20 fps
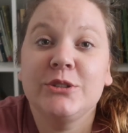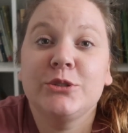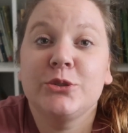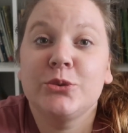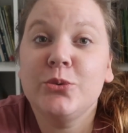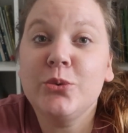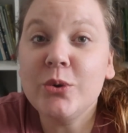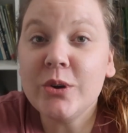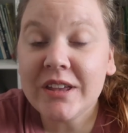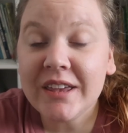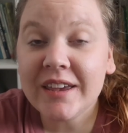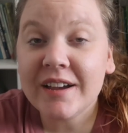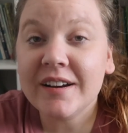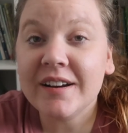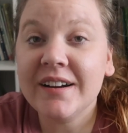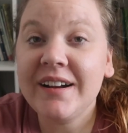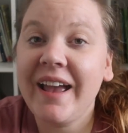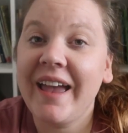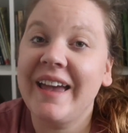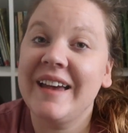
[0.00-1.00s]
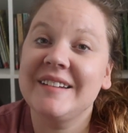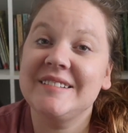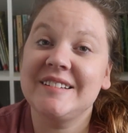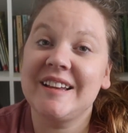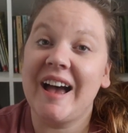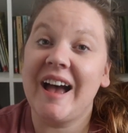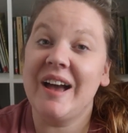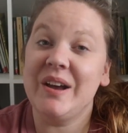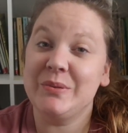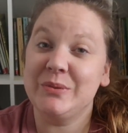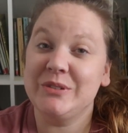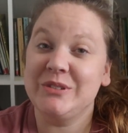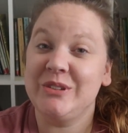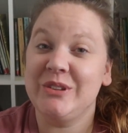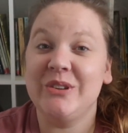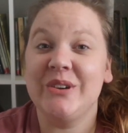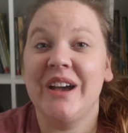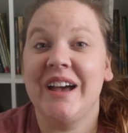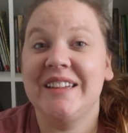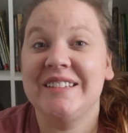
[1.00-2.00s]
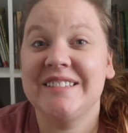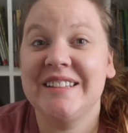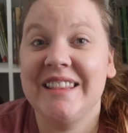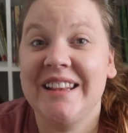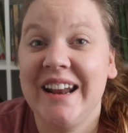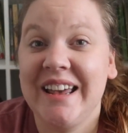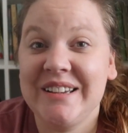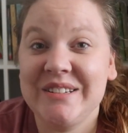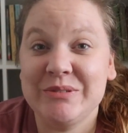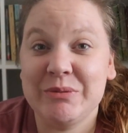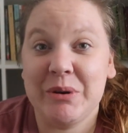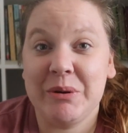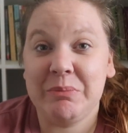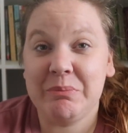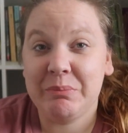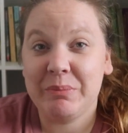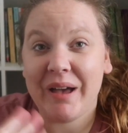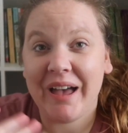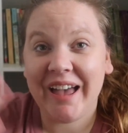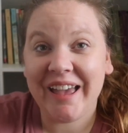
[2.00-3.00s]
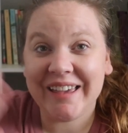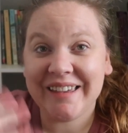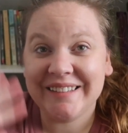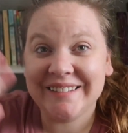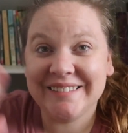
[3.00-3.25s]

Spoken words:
school year, and I will see you guys in the next one. Bye.